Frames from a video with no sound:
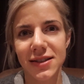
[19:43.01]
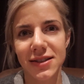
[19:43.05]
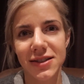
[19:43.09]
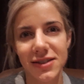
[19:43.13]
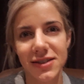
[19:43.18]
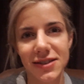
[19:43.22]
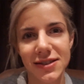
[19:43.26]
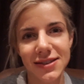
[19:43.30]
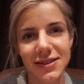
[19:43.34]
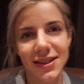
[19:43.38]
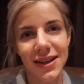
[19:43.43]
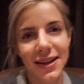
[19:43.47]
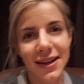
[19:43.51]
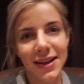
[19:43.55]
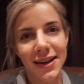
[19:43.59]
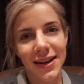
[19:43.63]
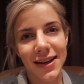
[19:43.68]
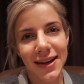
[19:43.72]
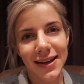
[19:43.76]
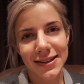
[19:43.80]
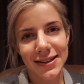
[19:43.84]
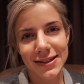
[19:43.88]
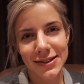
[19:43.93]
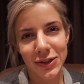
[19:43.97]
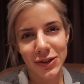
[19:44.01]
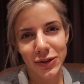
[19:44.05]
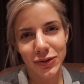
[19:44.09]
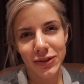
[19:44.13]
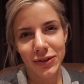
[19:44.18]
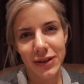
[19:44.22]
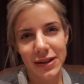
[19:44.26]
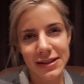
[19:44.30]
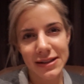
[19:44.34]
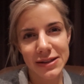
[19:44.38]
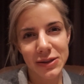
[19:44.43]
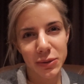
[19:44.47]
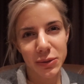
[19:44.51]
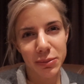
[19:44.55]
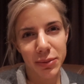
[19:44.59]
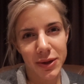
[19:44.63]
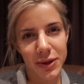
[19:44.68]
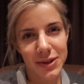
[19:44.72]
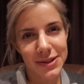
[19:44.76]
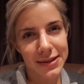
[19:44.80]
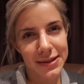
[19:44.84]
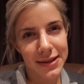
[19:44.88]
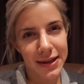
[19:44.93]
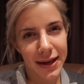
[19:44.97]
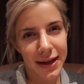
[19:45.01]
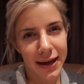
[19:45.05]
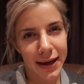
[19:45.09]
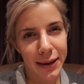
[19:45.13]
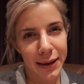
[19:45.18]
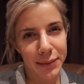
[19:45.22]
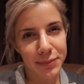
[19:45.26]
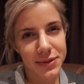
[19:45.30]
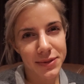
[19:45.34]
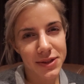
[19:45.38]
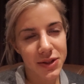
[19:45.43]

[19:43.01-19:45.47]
I just, it's not really the sort of person that I am.